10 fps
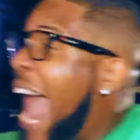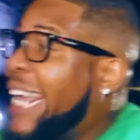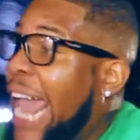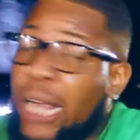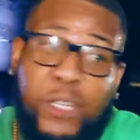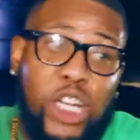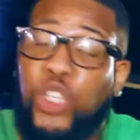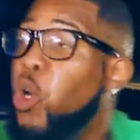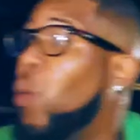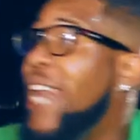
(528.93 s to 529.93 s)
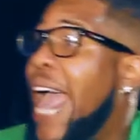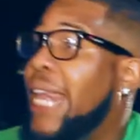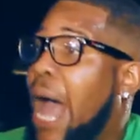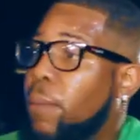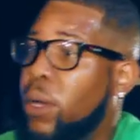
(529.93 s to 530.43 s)
I came to the zoo with that
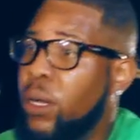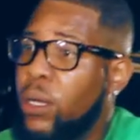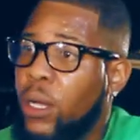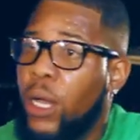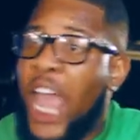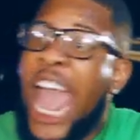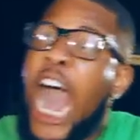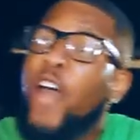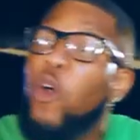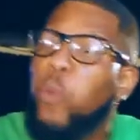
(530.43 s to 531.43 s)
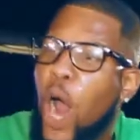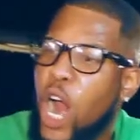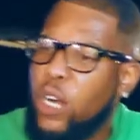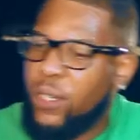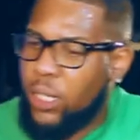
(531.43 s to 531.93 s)
llama. In other
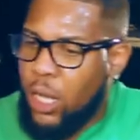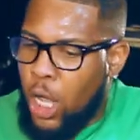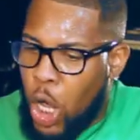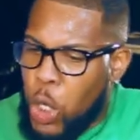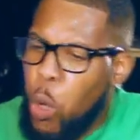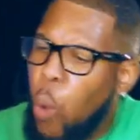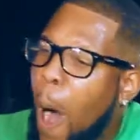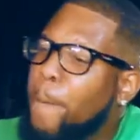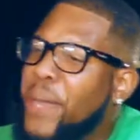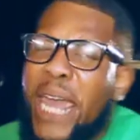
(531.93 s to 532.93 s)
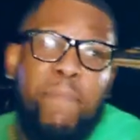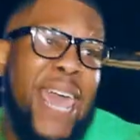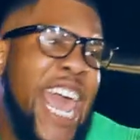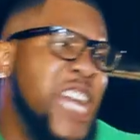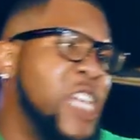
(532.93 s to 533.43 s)
words, you won't beat
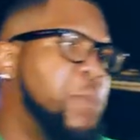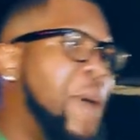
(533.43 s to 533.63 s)
me in this